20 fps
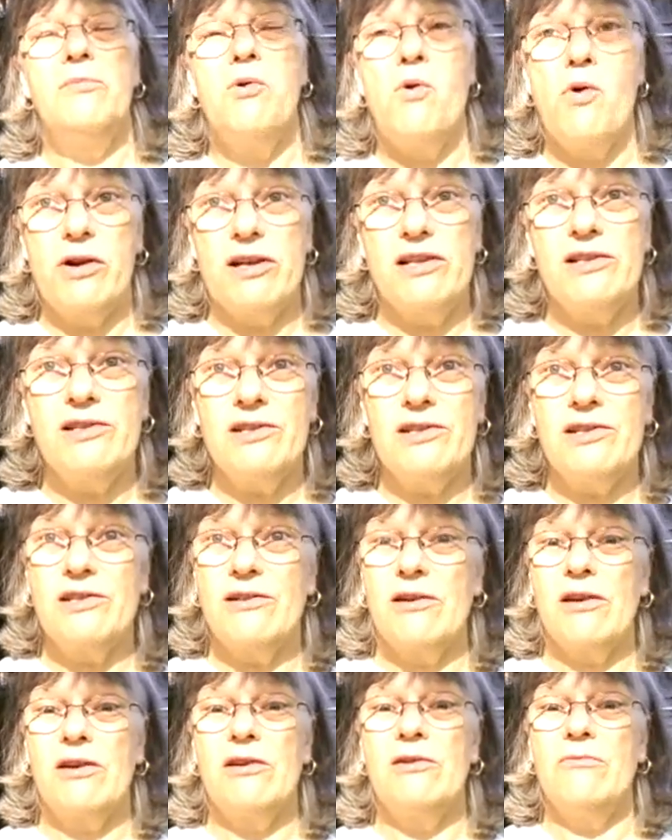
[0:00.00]

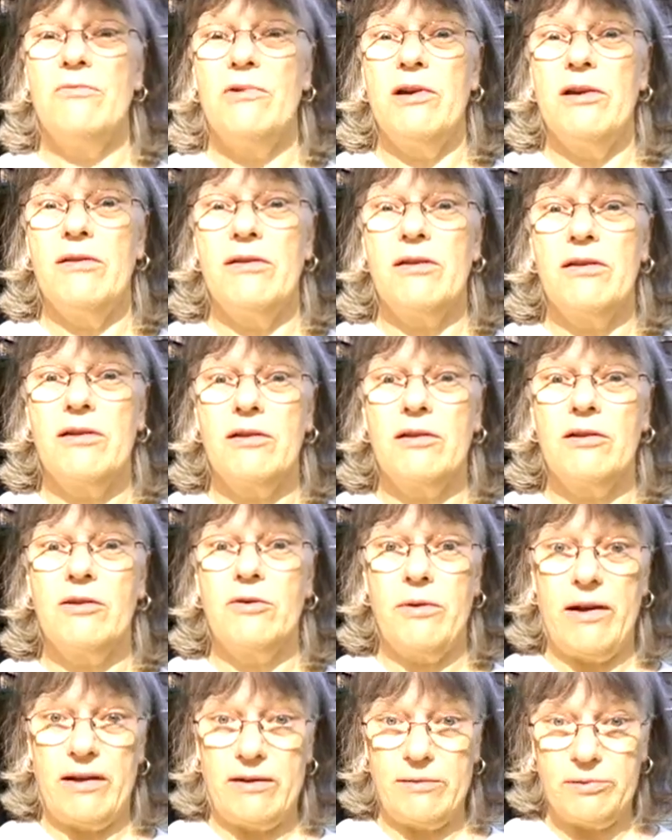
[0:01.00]
points with
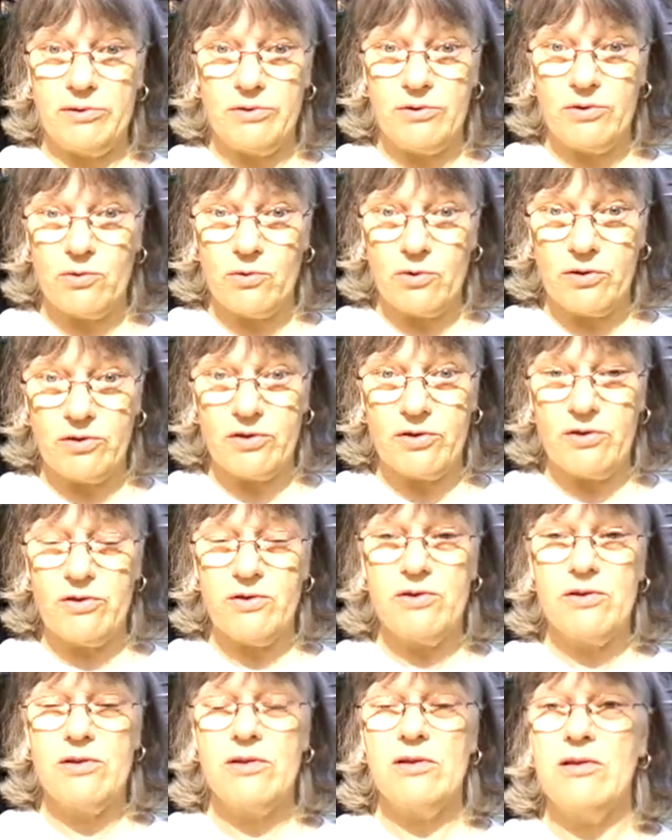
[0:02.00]
credible
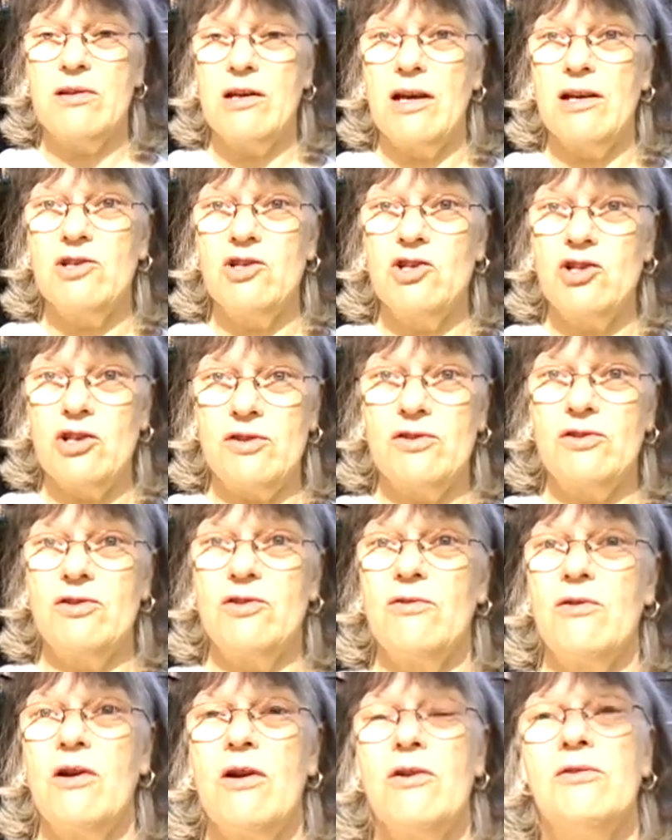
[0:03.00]
sources, not just
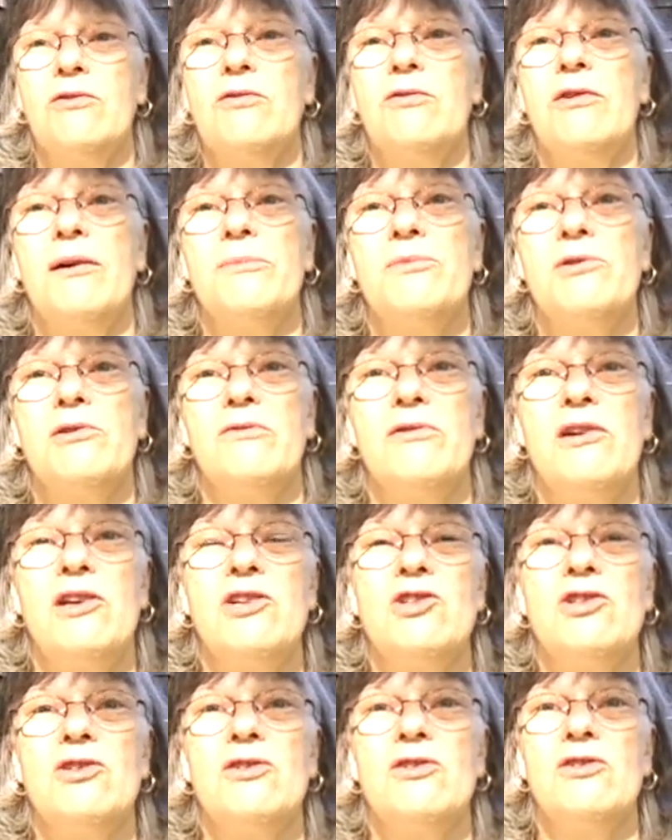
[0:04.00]
your own
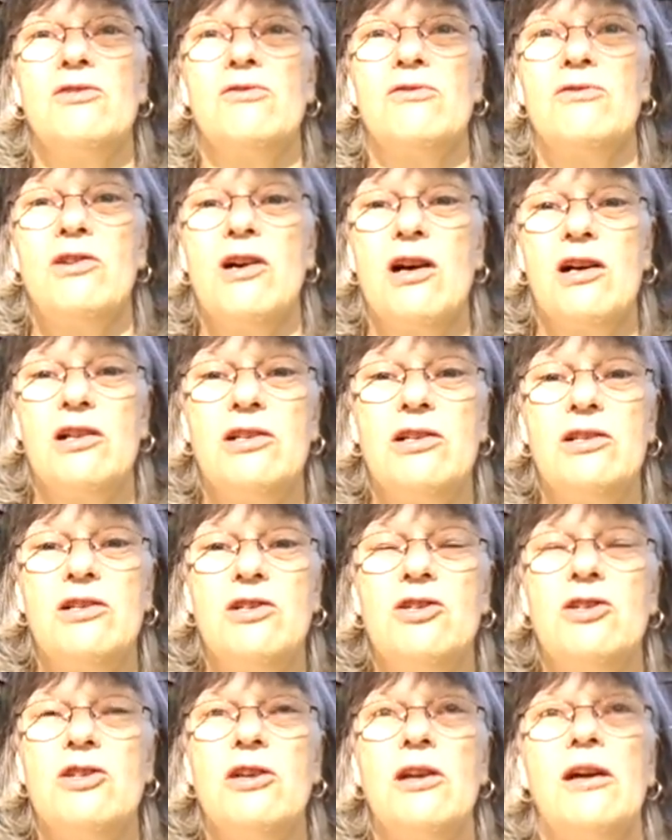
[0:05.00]
observations or
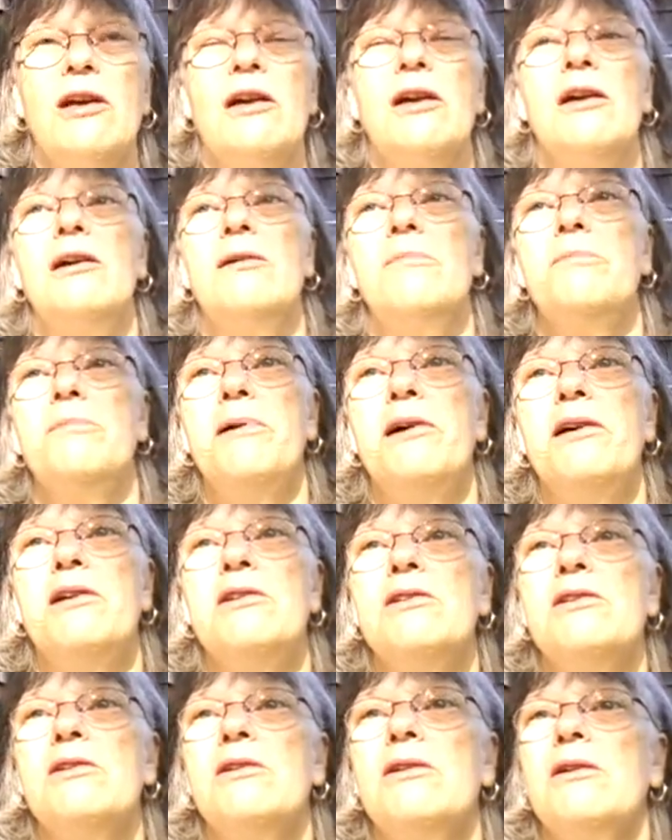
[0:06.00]
knowledge,
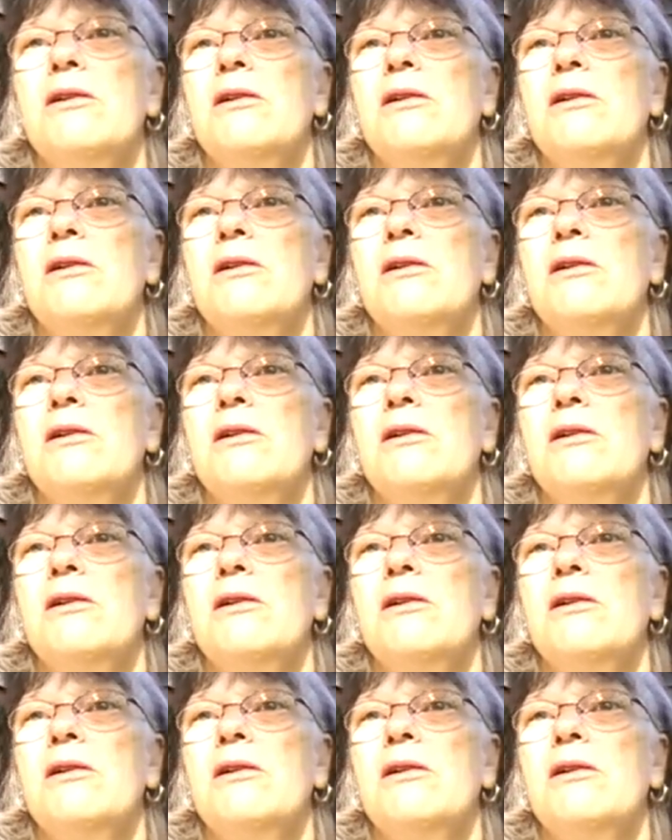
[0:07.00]
but